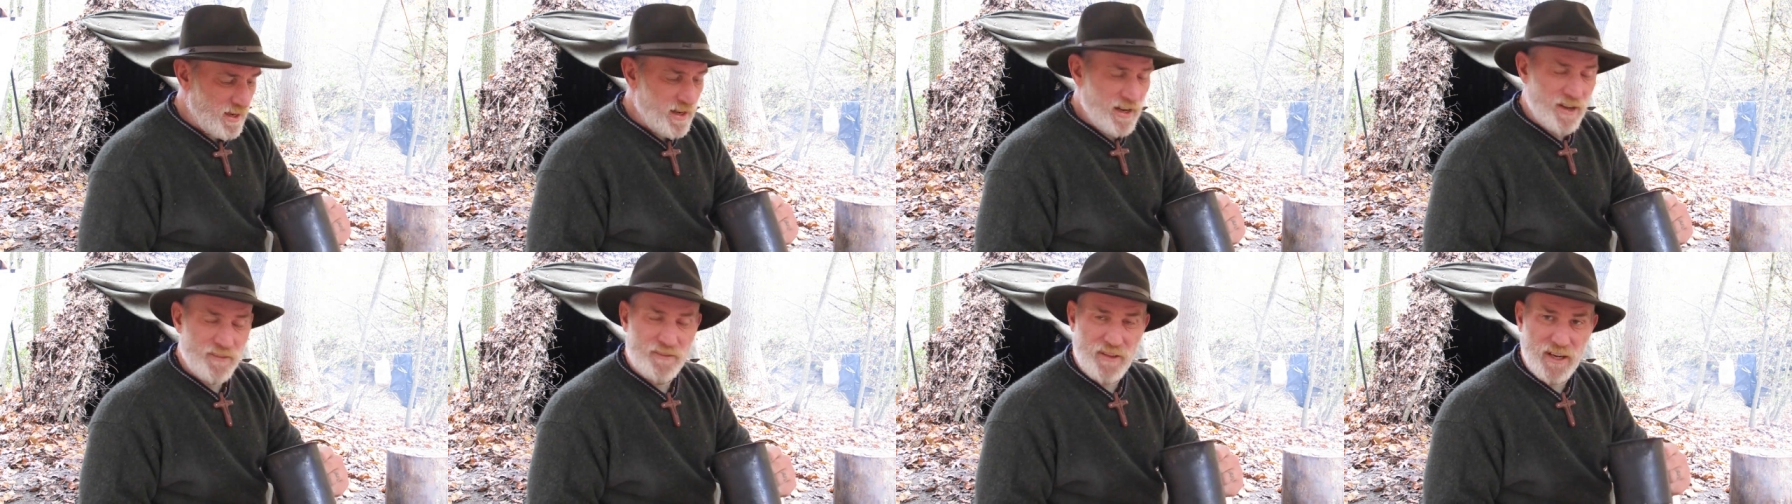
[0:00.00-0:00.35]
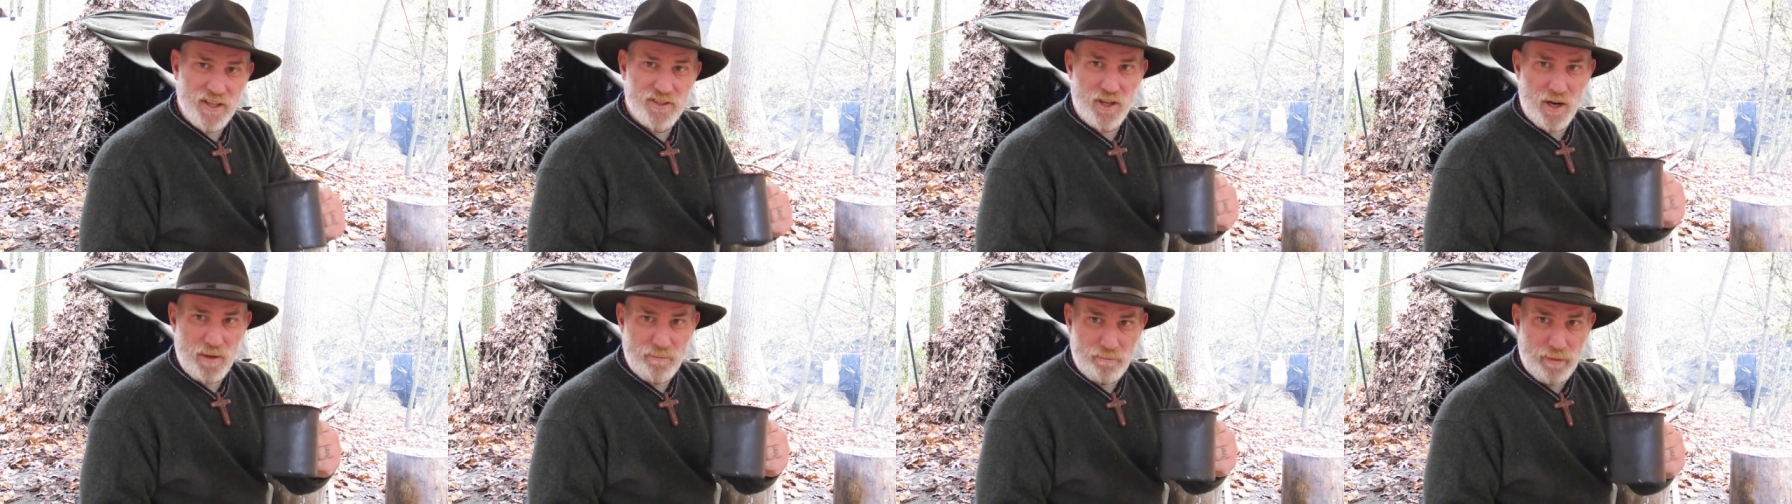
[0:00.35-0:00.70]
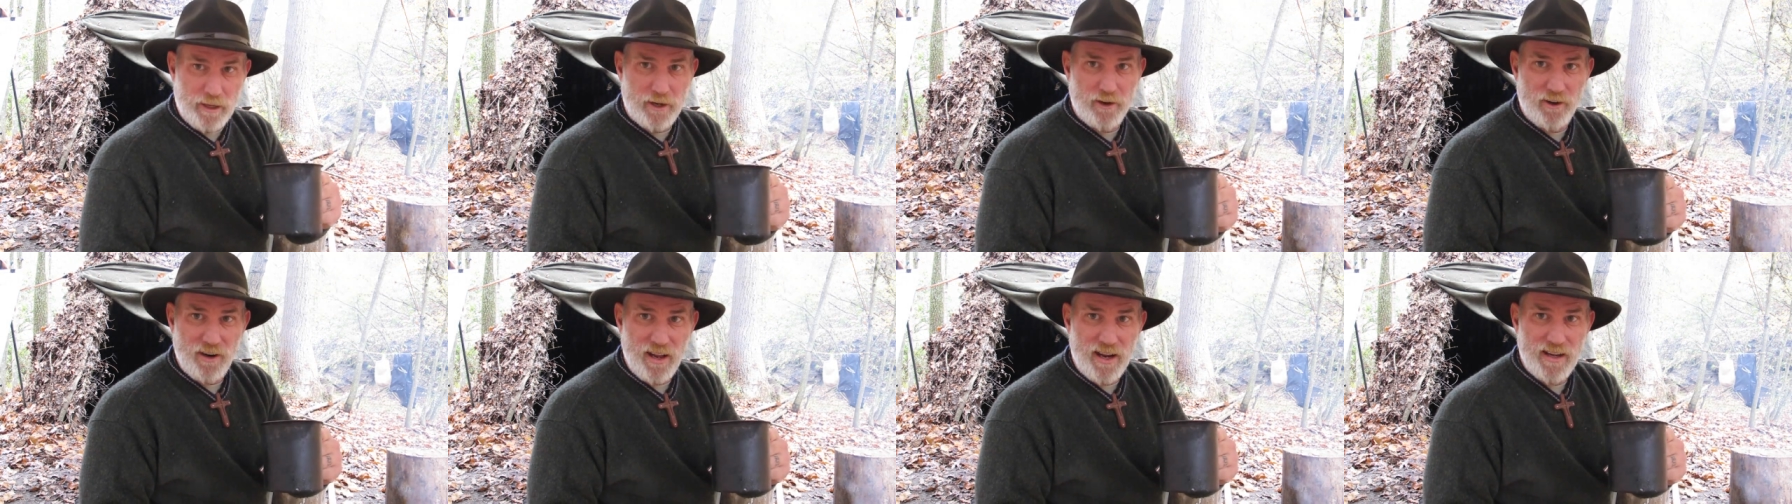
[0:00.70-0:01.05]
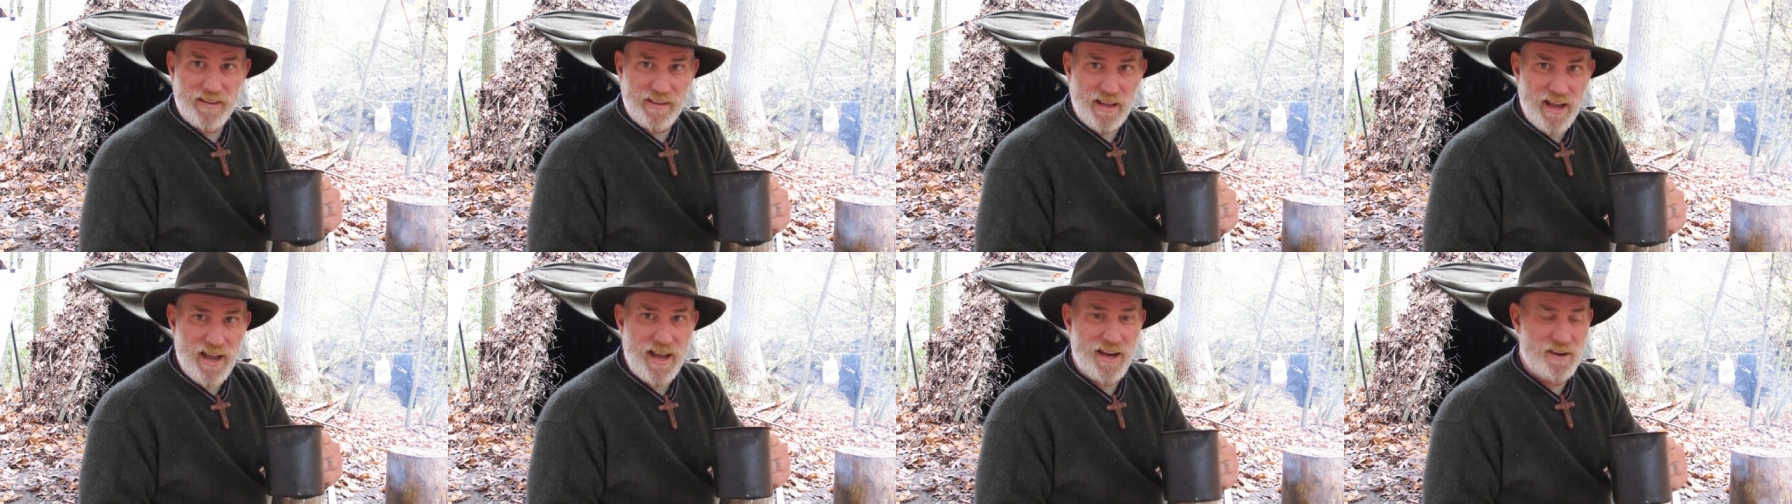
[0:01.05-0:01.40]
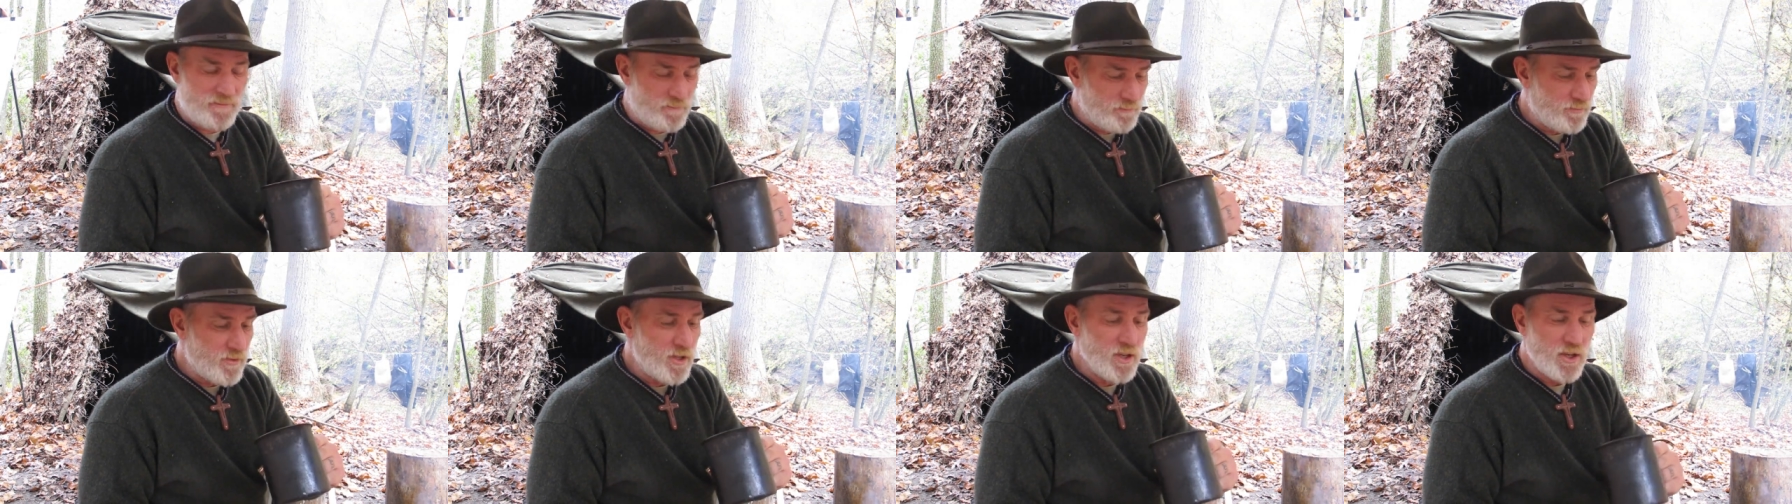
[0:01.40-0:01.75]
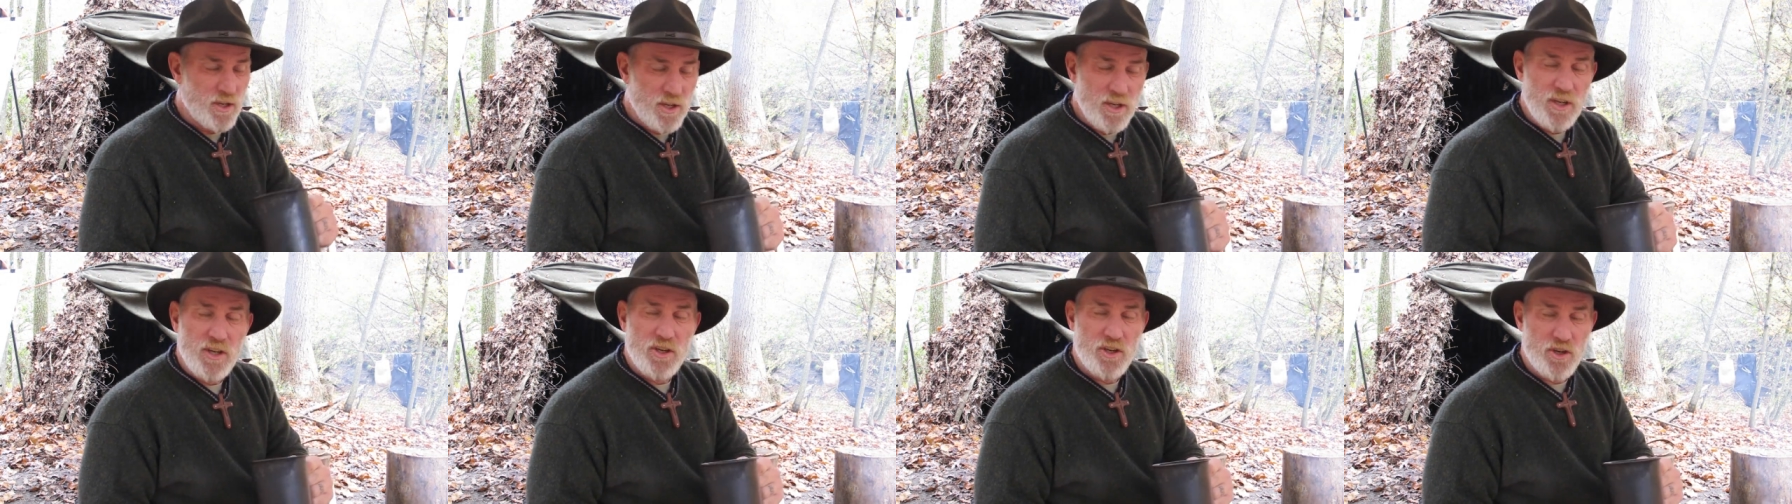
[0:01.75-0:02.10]
And things that are bitter like that
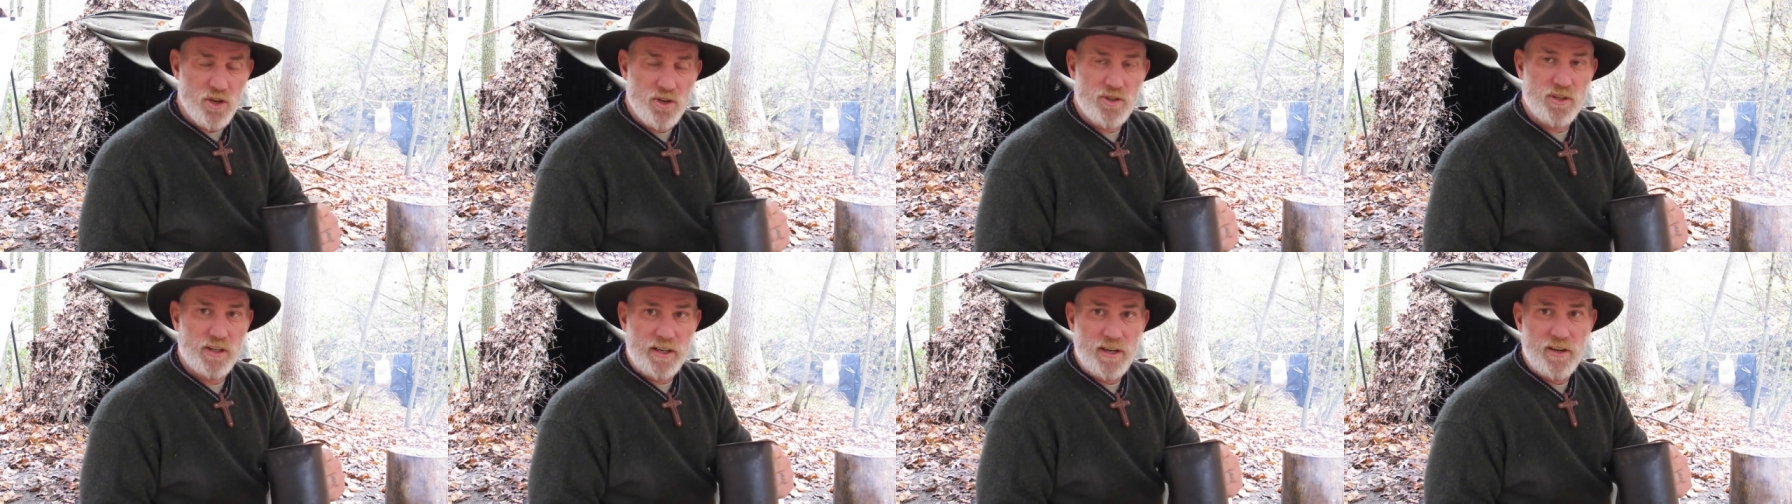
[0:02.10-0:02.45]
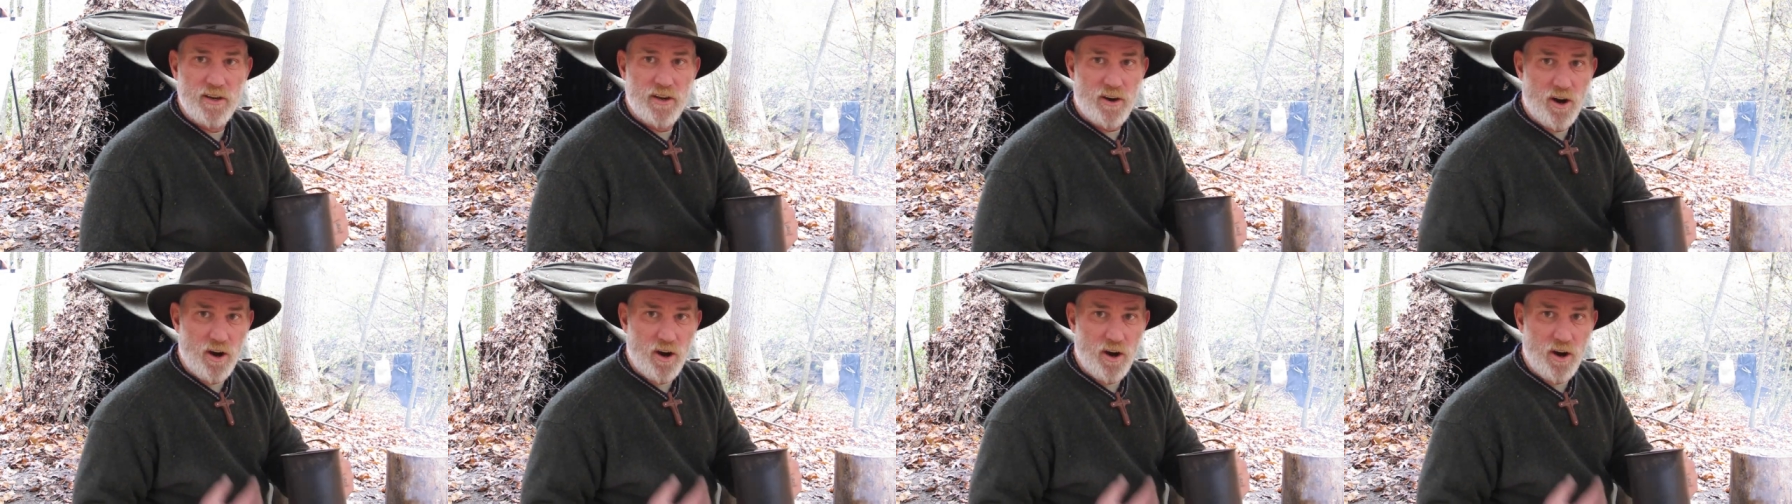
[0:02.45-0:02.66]
usually